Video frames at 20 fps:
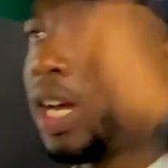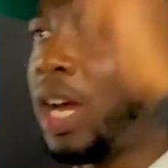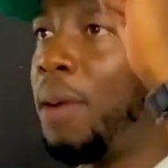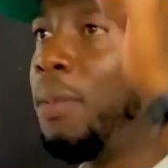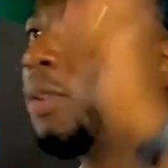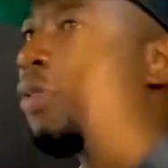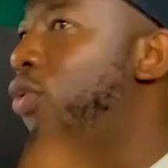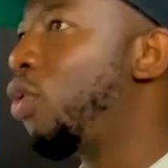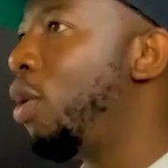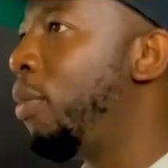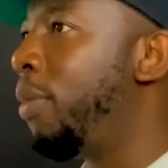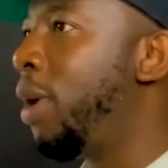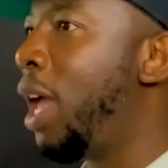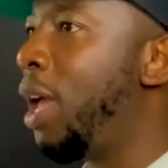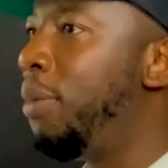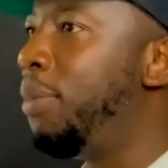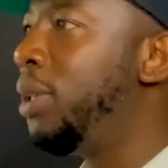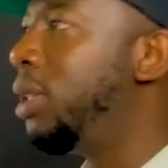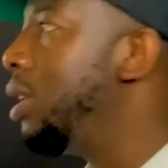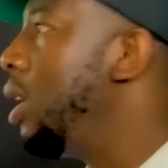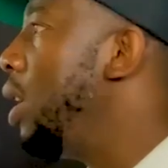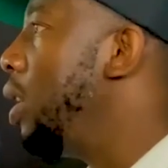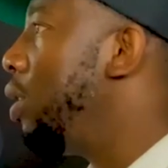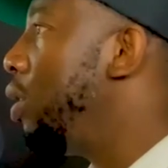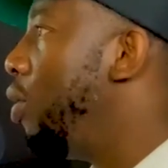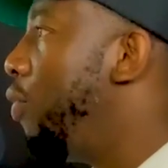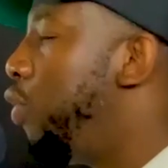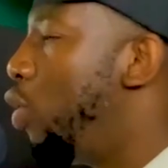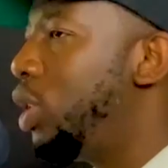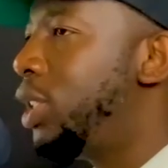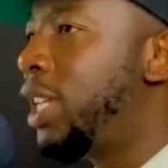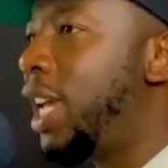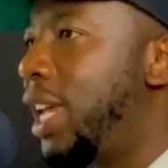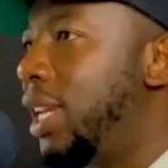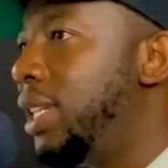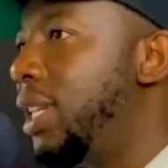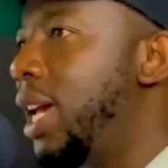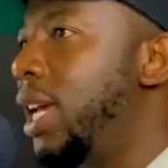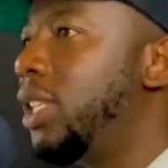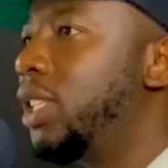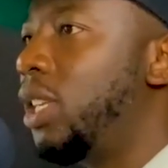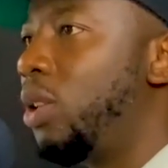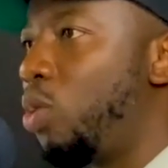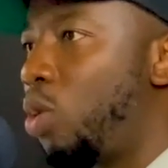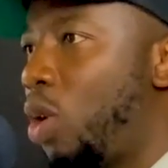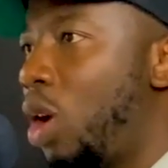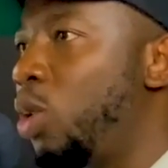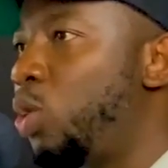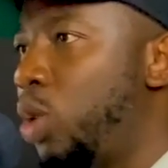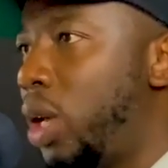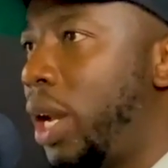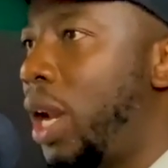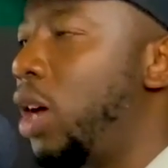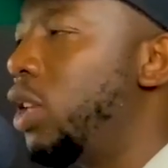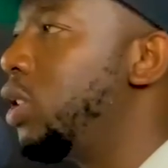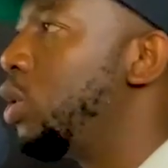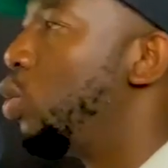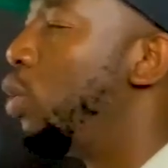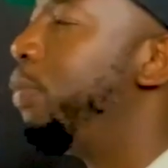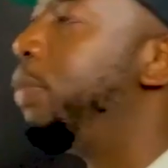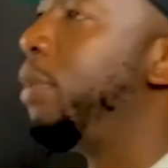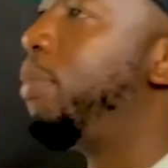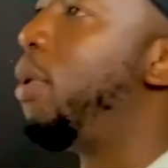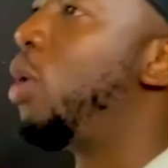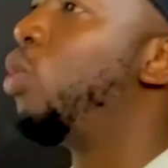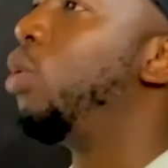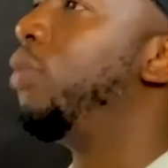coming from ABC, for 10 days and you're going to announce. So people are